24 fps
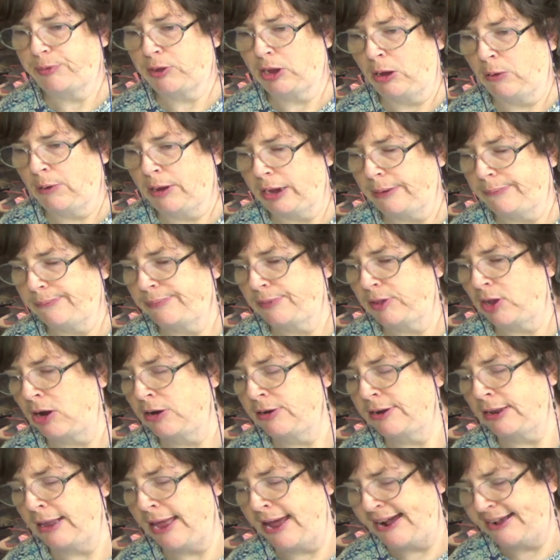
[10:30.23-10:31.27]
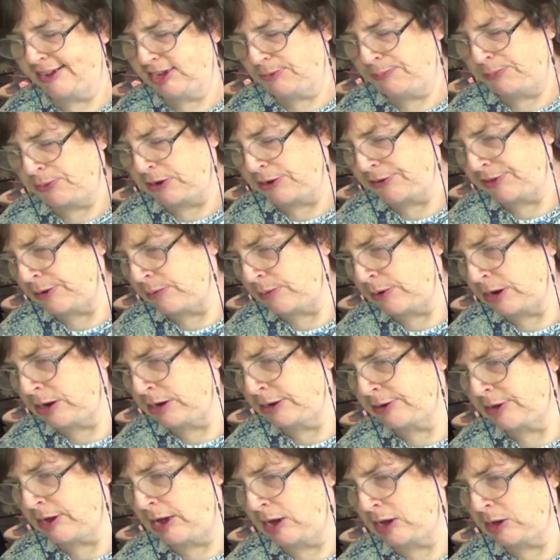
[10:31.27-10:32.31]
Okay, our last book that we're going
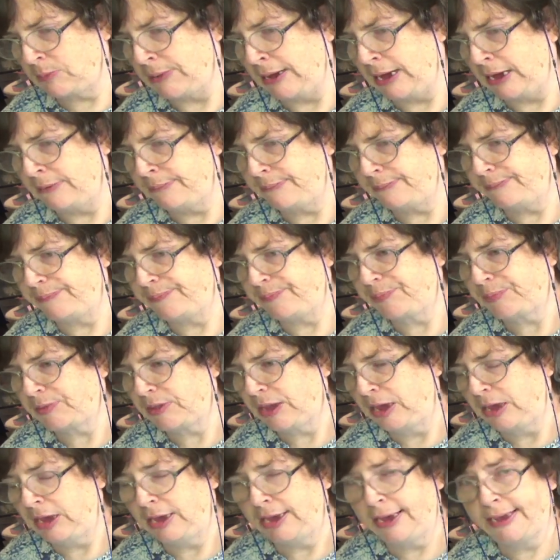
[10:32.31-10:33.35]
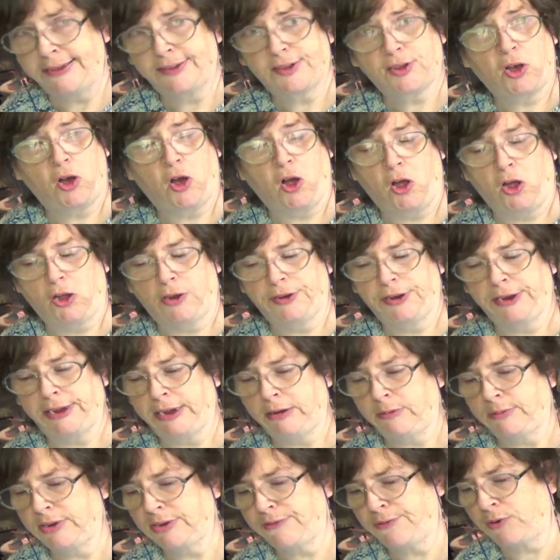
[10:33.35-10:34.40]
to talk about is called,
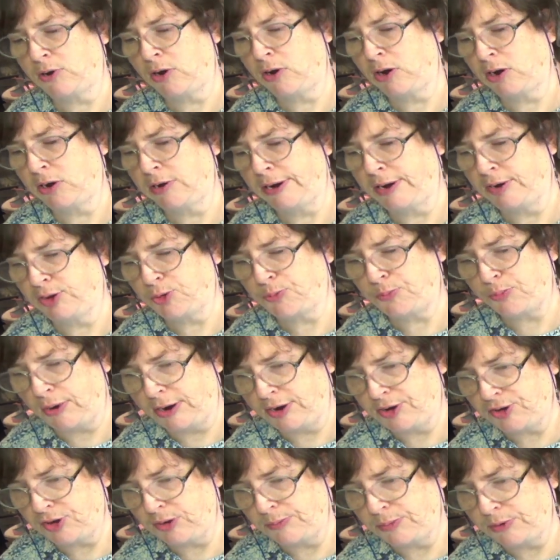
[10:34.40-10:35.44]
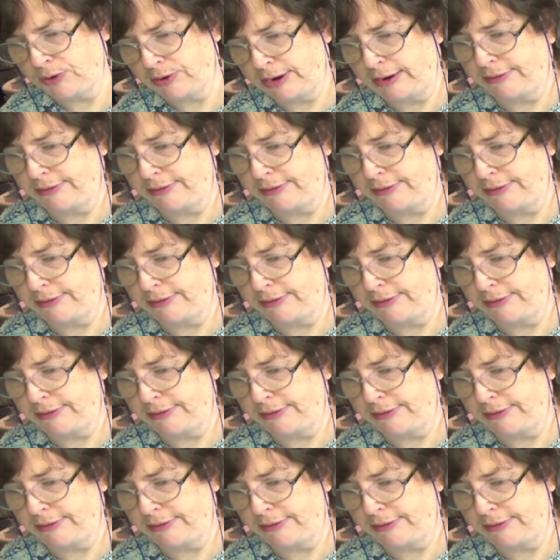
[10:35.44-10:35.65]
it was for our inspirational book.